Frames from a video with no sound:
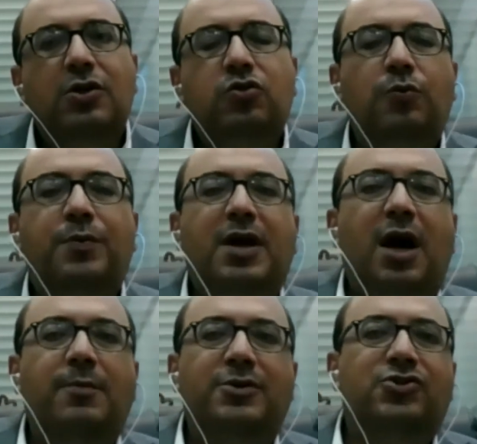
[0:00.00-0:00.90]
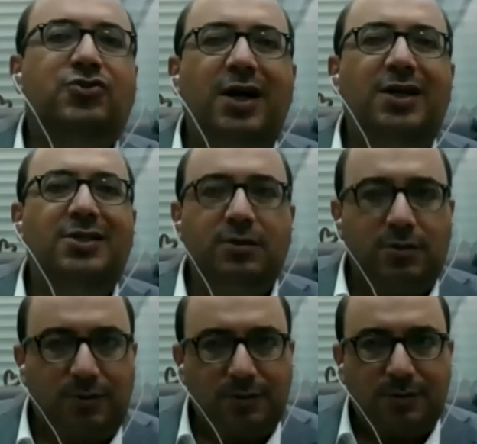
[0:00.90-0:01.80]
to become Israeli
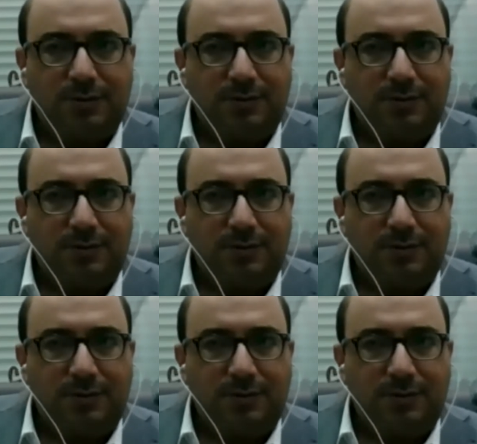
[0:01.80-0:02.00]
citizens.